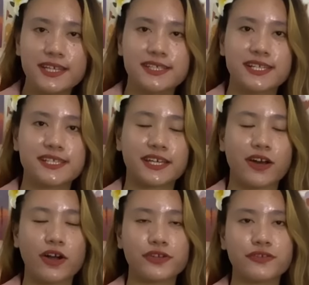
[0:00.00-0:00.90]
This is the
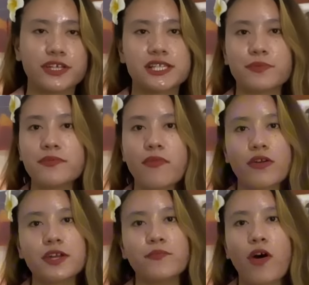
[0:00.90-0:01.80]
country's
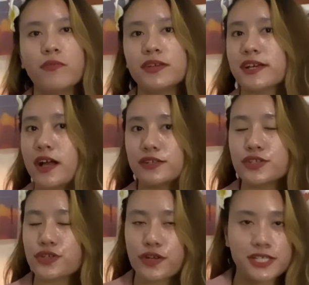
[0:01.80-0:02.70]
primary public health
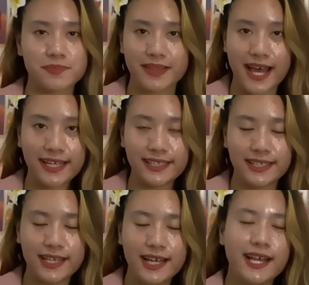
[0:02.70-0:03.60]
insurance plan,
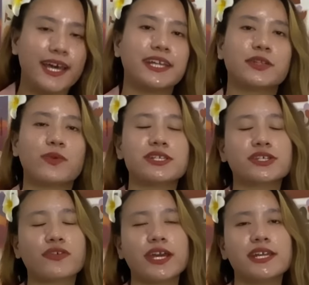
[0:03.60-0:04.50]
and it was
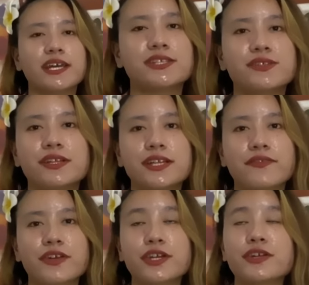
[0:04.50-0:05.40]
created to
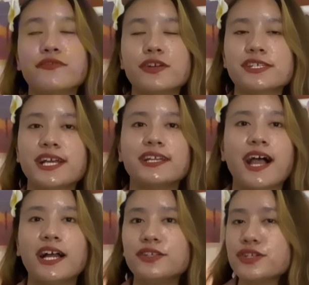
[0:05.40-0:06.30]
deliver universal
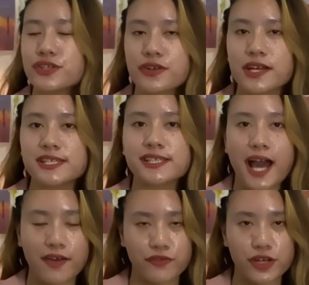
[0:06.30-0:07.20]
health insurance
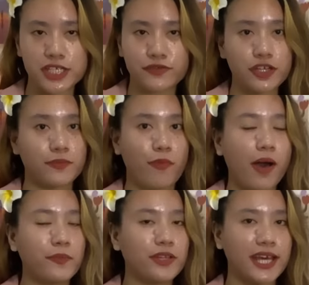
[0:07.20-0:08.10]
coverage for the
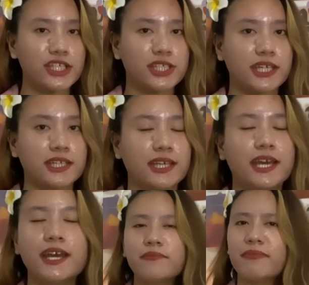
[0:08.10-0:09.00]
population,
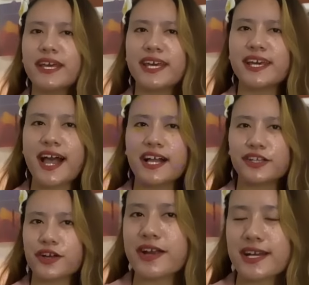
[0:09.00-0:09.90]
making
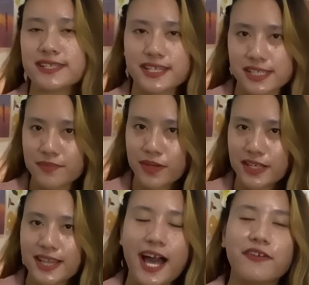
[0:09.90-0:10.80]
healthcare
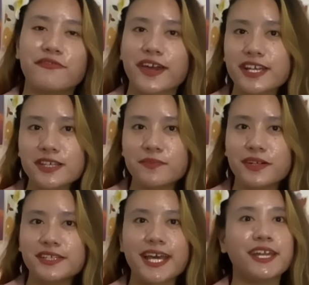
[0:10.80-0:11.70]
accessible,
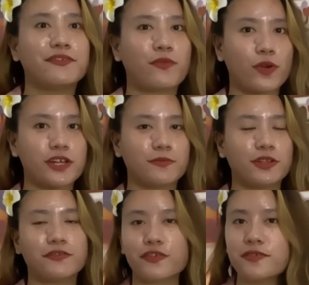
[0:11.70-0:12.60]
available, and
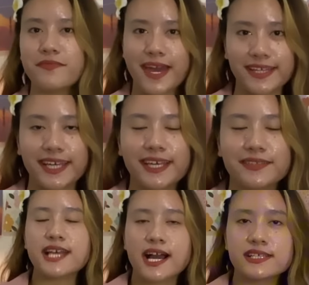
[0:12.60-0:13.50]
affordable for many.
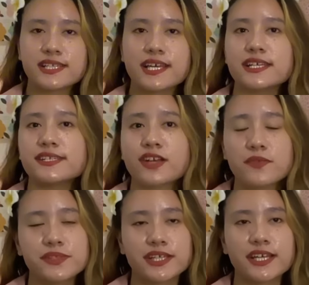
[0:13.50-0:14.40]
Taxes,
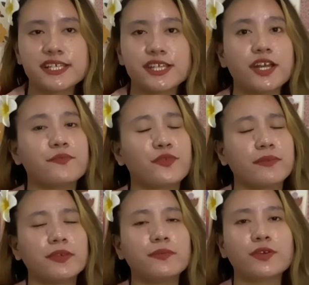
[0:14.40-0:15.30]
subsidies, and
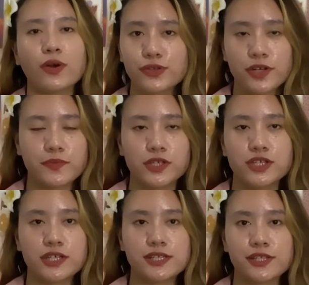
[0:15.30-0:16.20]
premium
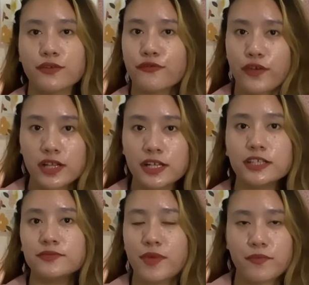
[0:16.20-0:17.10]
contributions of
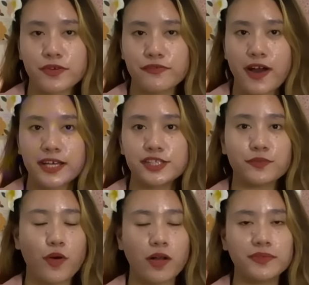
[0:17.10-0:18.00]
PhilHealth member fund the
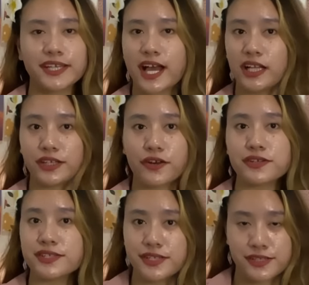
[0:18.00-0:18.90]
public healthcare
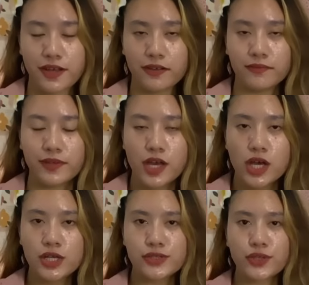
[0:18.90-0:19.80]
system.
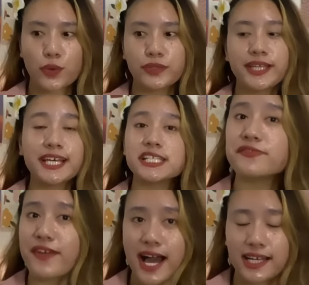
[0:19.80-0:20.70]
So these
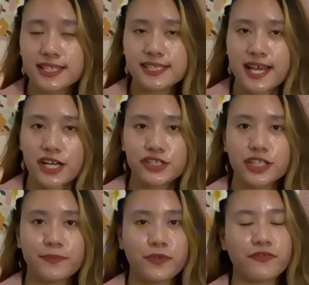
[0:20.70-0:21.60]
funds
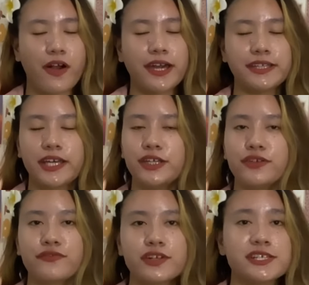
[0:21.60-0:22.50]
actually provide a
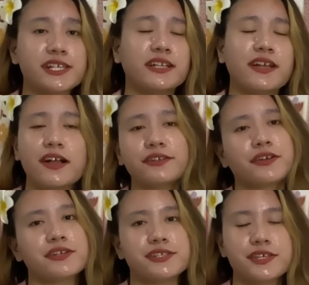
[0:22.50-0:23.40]
universal
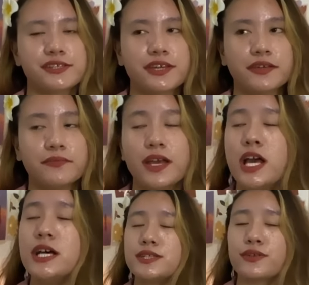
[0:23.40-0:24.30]
healthcare system
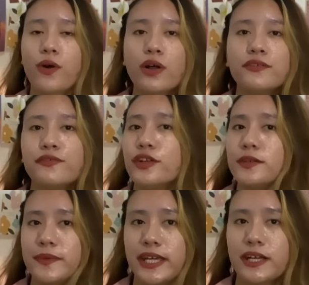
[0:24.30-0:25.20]
to all
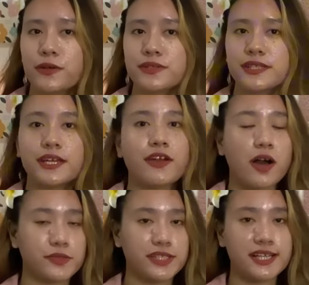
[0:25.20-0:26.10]
Filipinos and
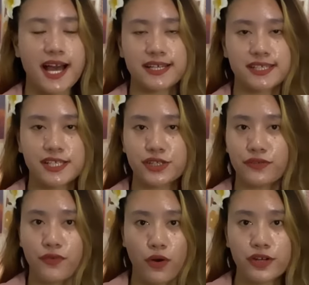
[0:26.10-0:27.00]
optional access to
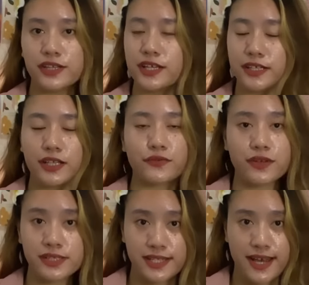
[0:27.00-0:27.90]
foreign legal
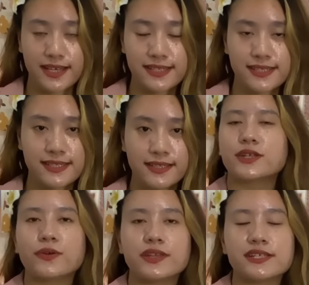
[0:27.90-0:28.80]
residents.
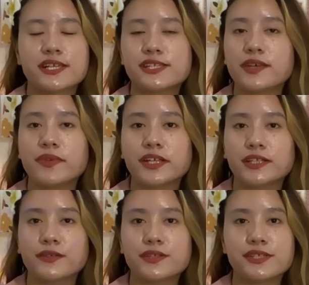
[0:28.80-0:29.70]
So the system
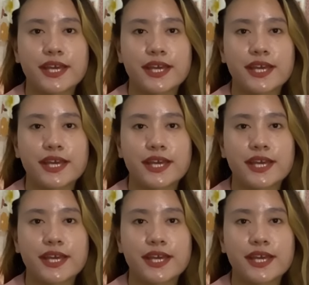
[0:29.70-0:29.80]
includes